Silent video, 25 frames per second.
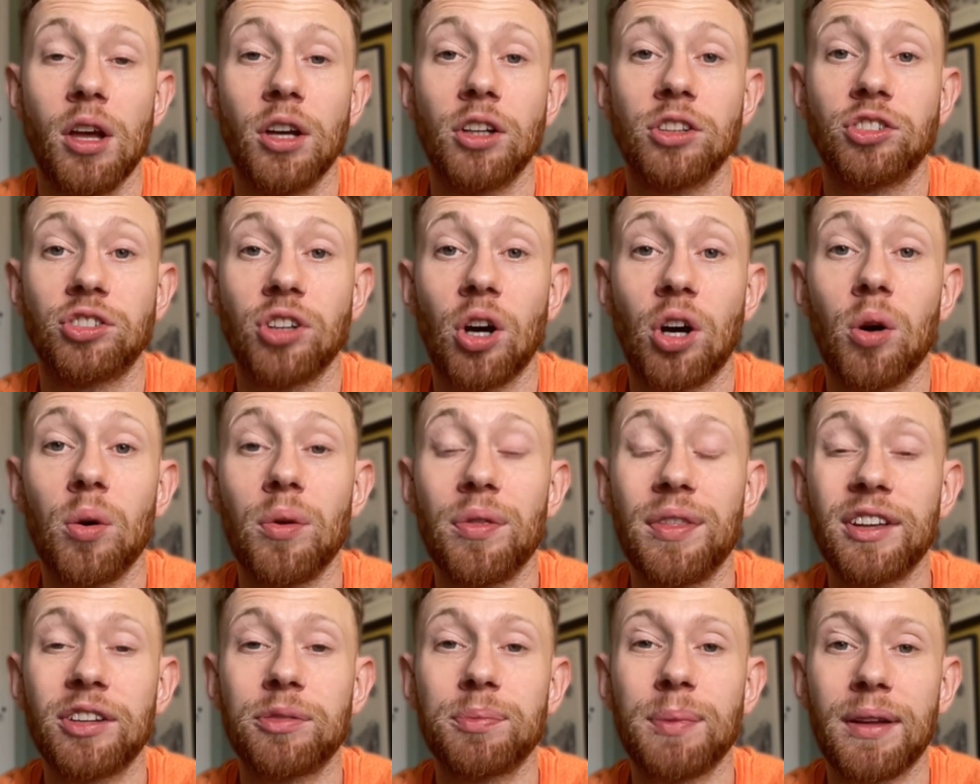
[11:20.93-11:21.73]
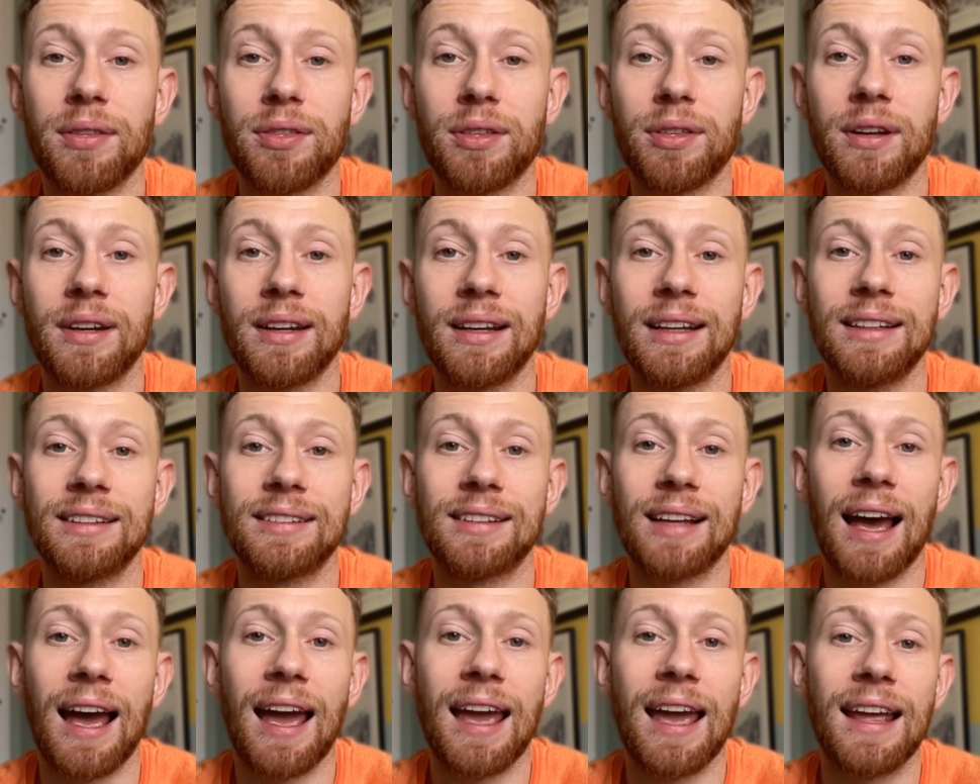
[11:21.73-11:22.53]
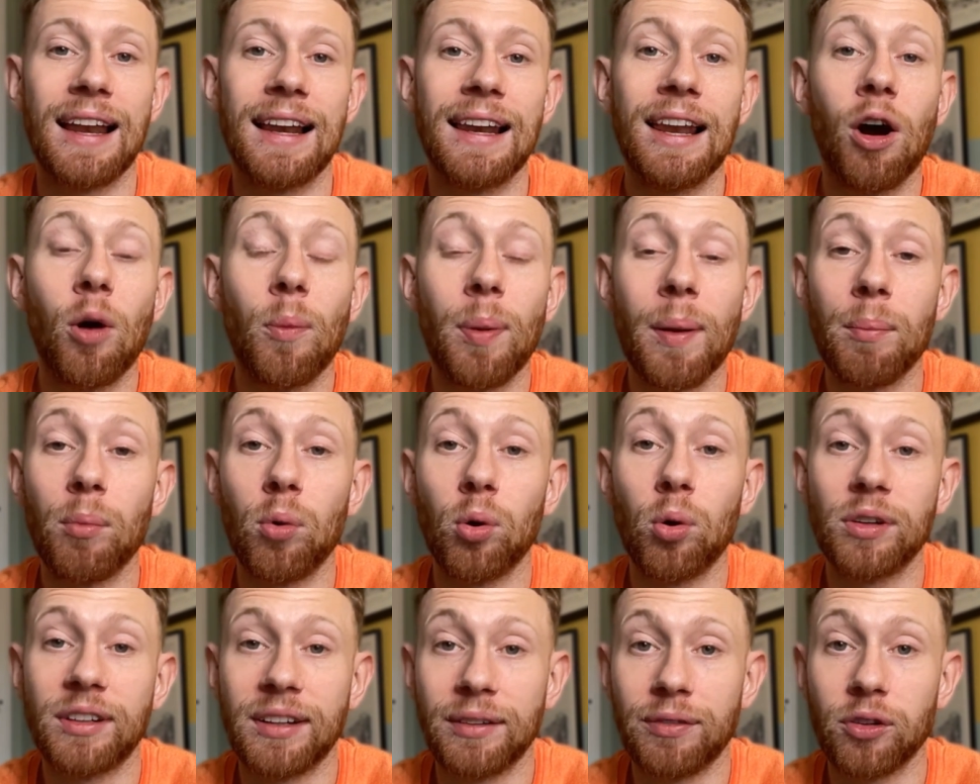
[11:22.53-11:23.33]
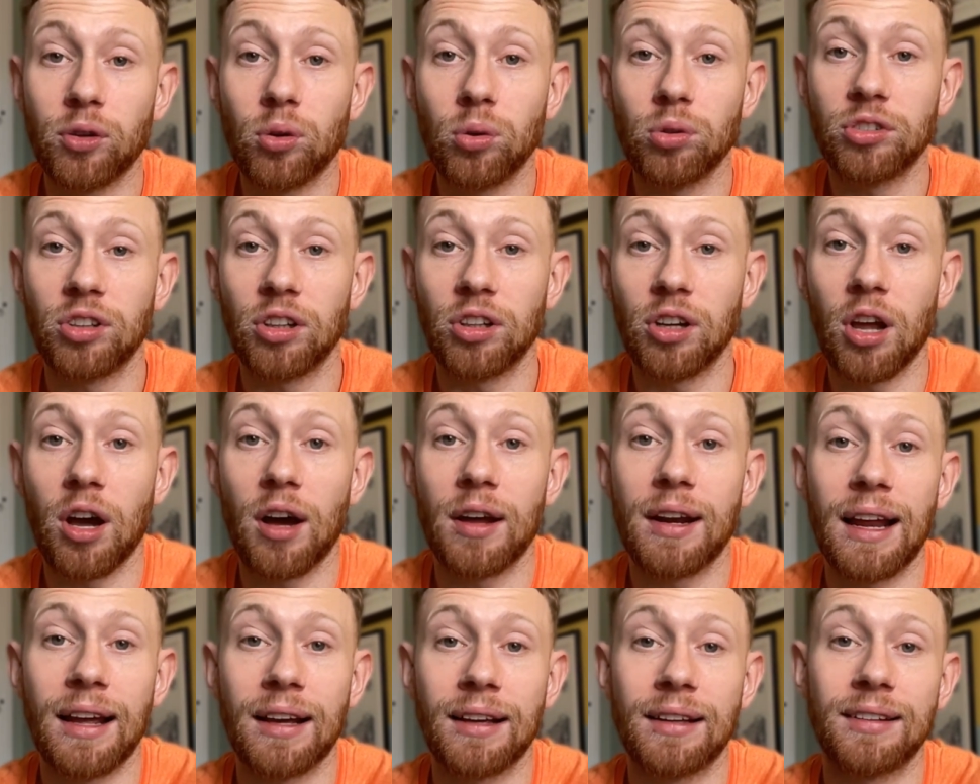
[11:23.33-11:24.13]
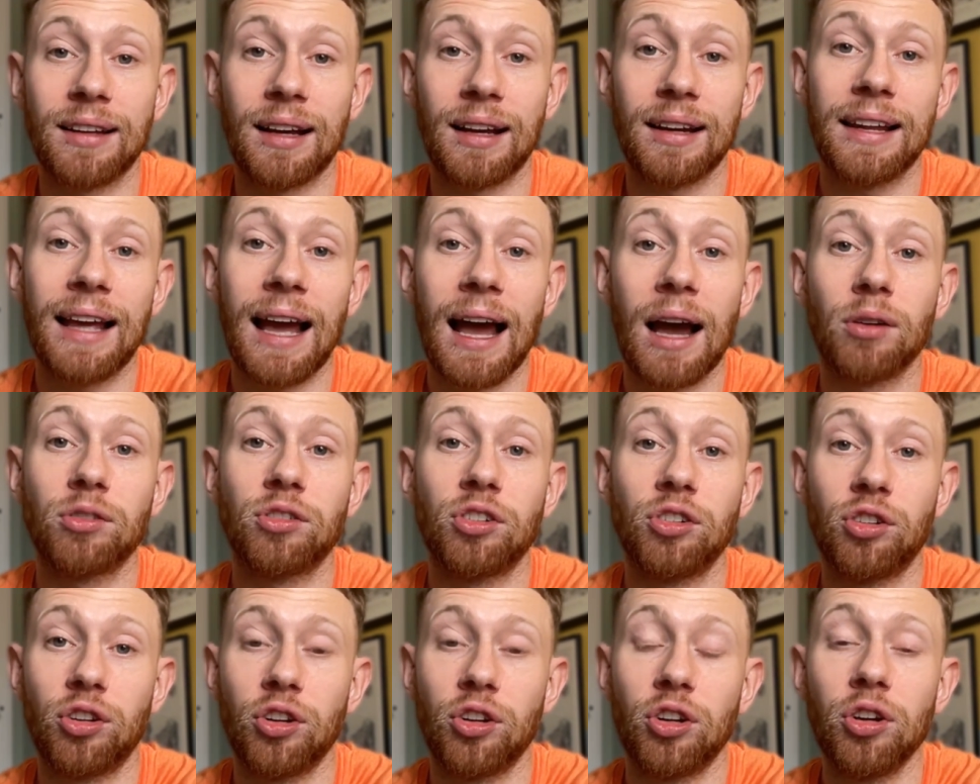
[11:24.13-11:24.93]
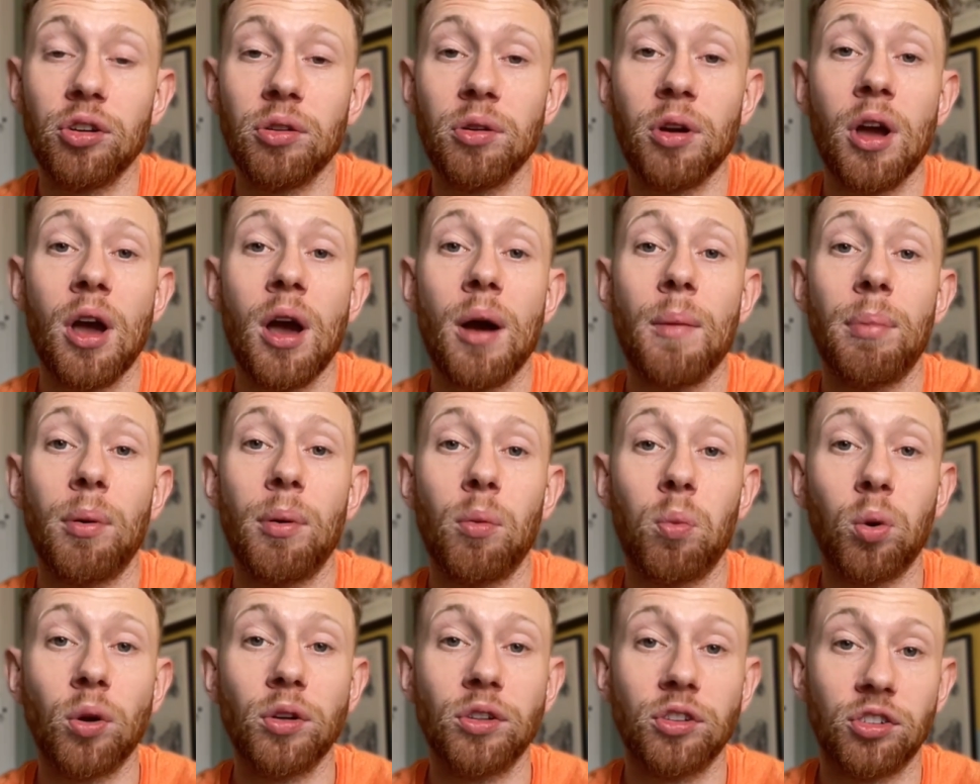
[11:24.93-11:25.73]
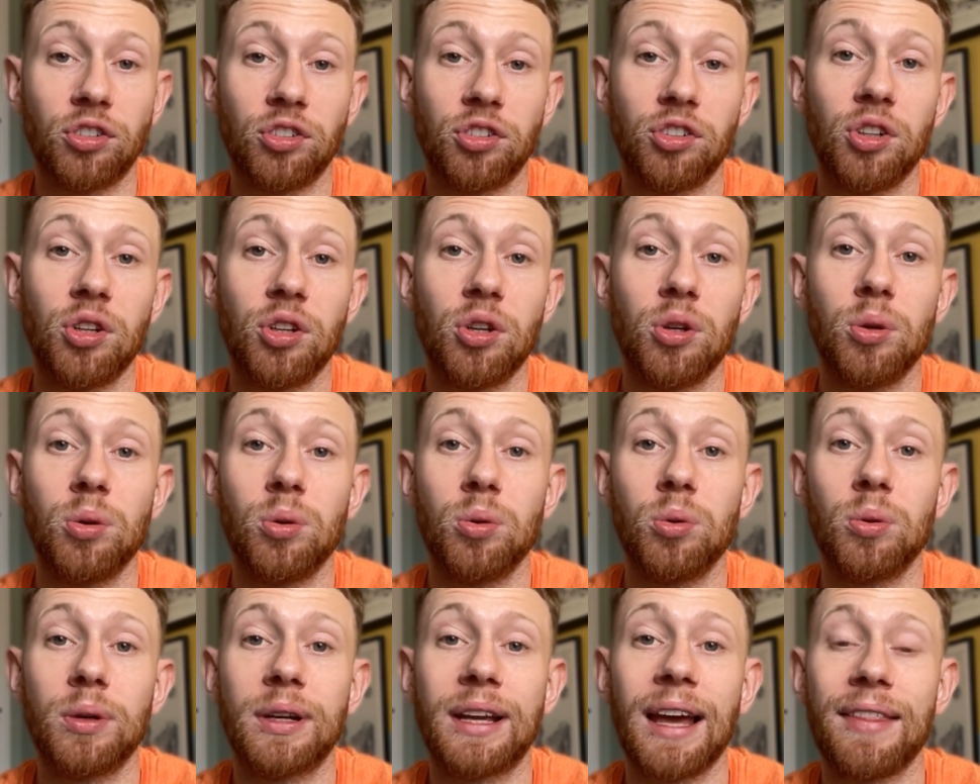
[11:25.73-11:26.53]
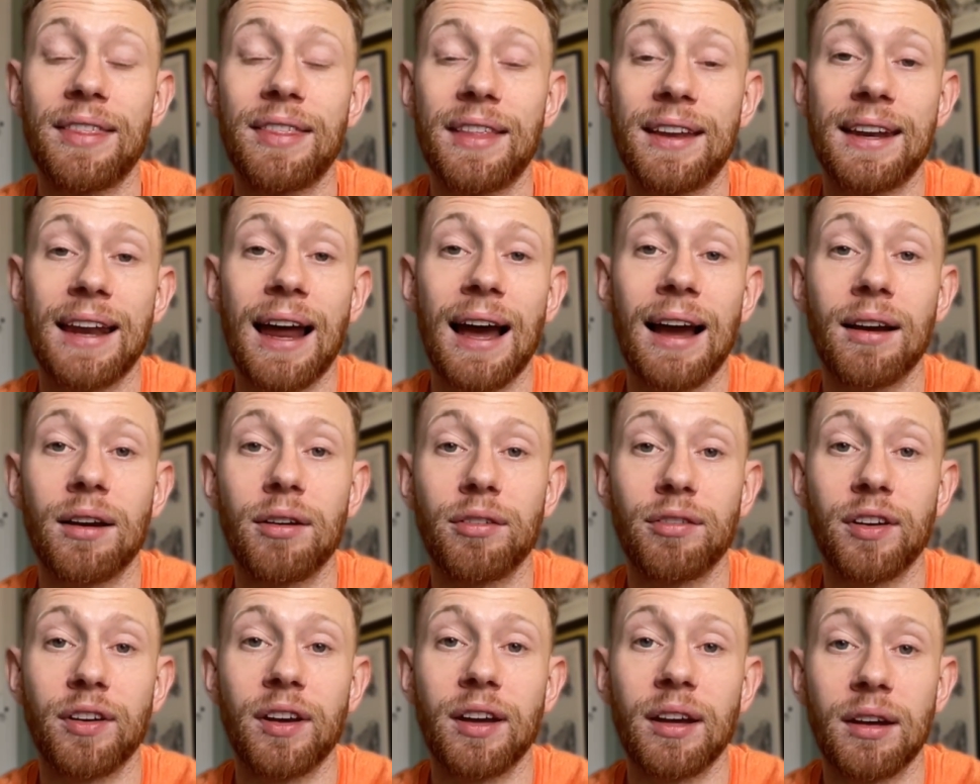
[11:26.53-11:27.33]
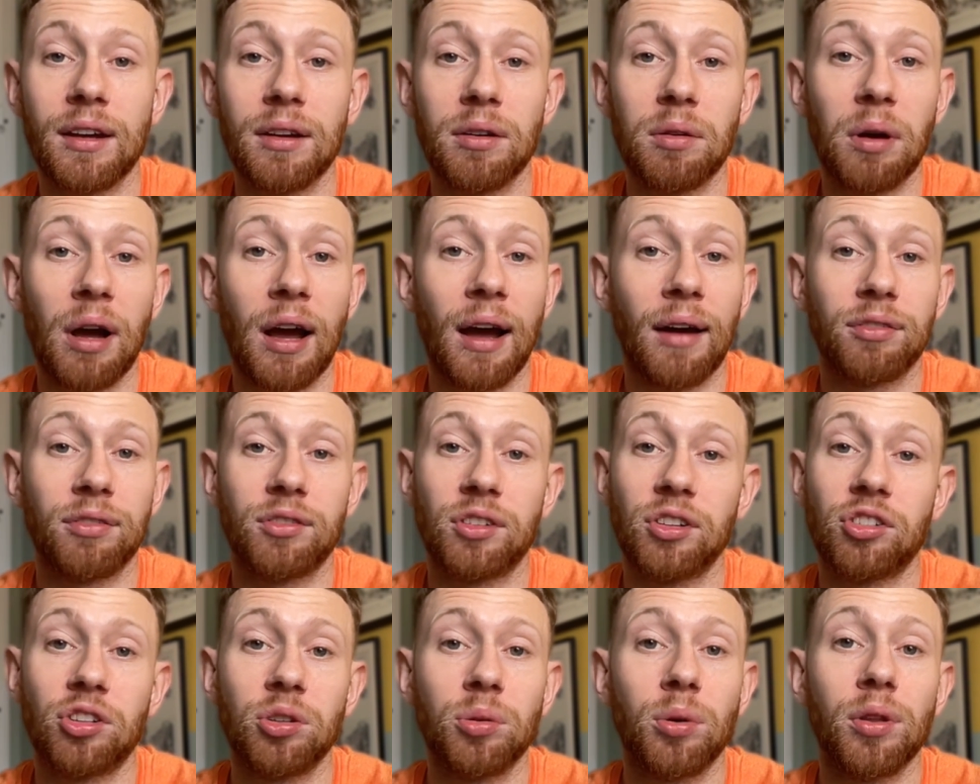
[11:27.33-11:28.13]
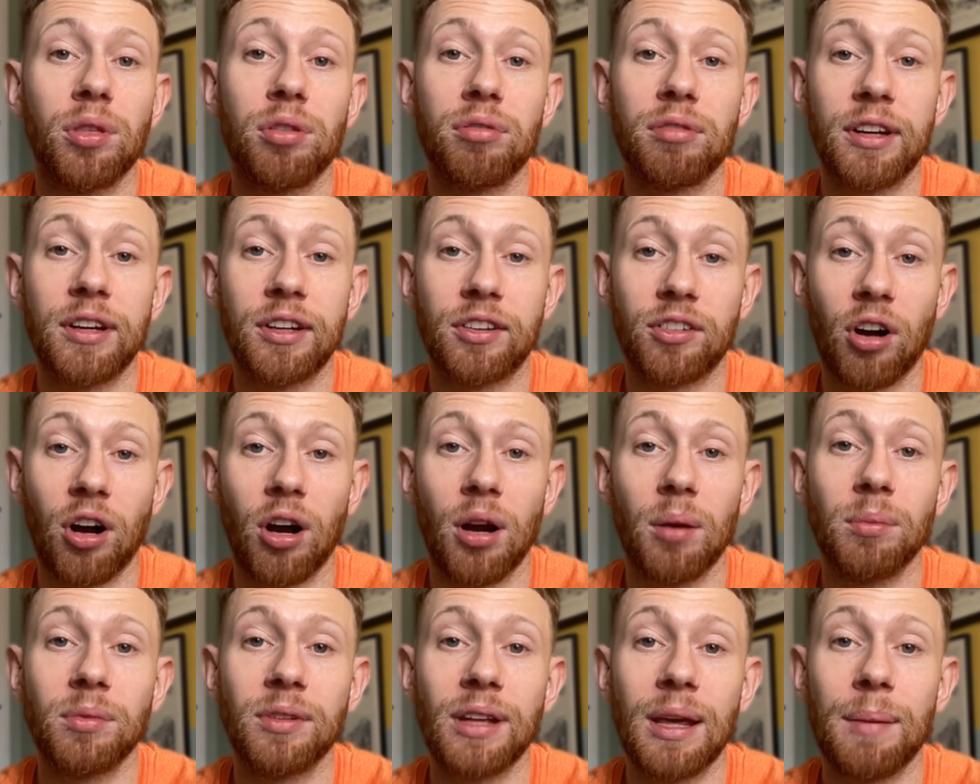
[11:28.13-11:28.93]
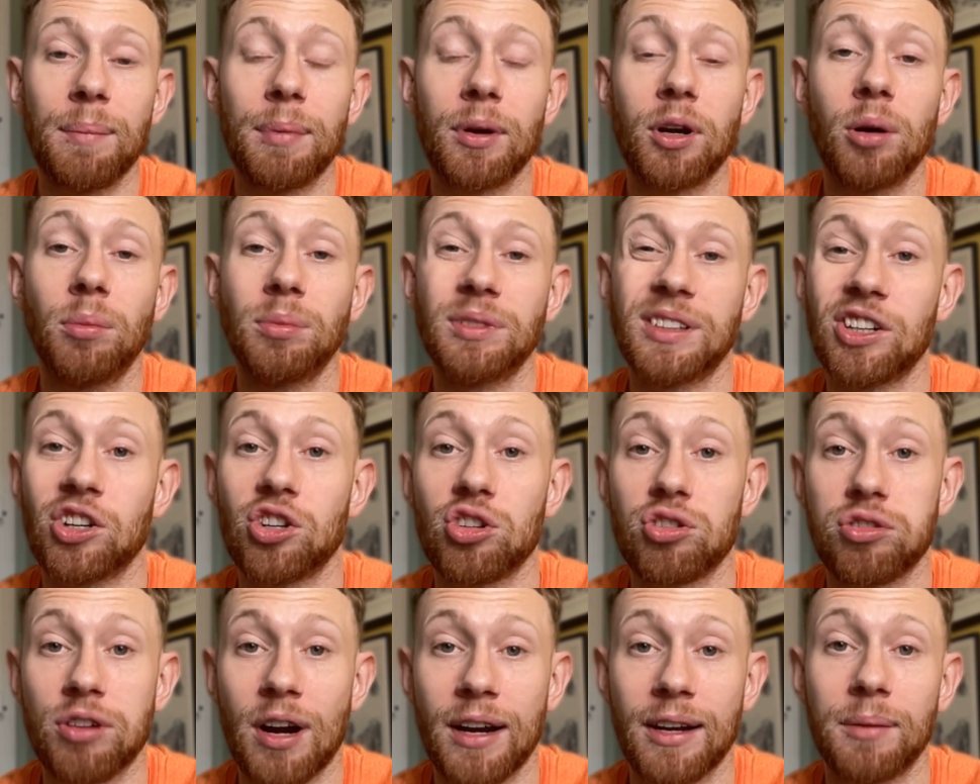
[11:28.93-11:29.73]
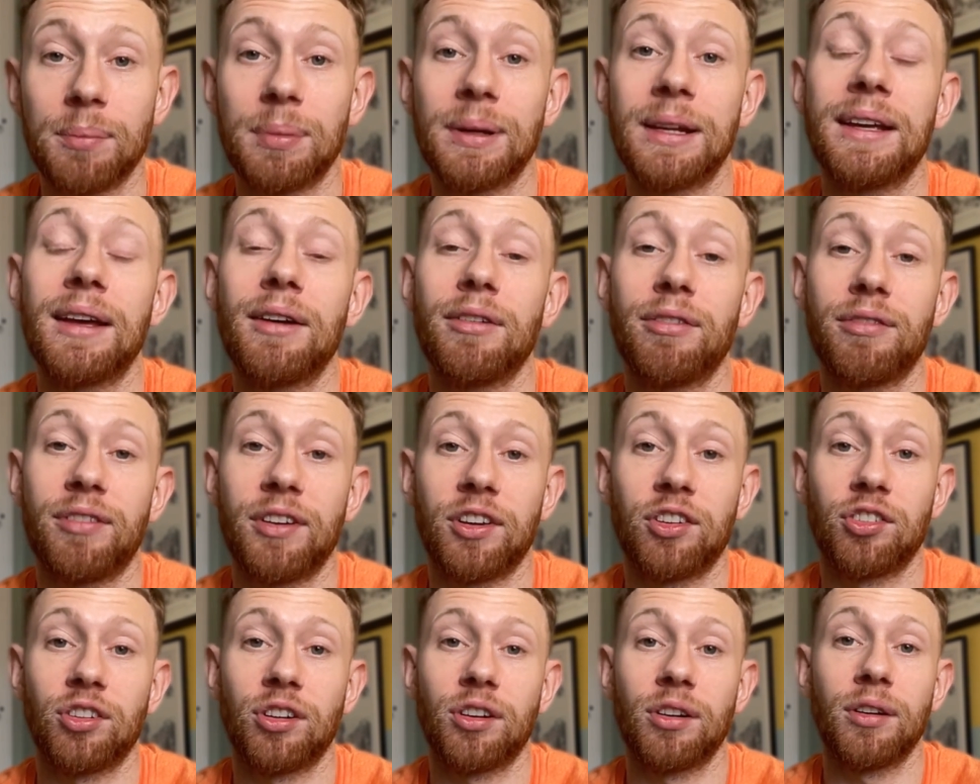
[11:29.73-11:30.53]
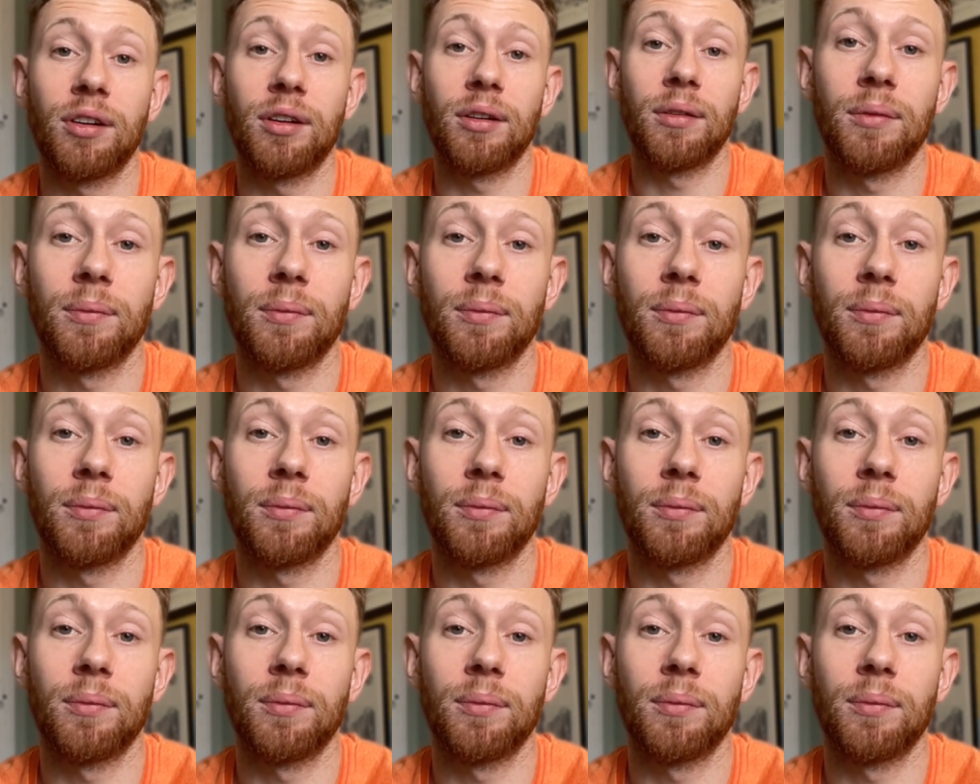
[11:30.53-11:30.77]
So this method is a little bit more difficult to learn exactly how to do, but once you get the knack of it, after 2 or 3 times, it becomes incredibly efficient.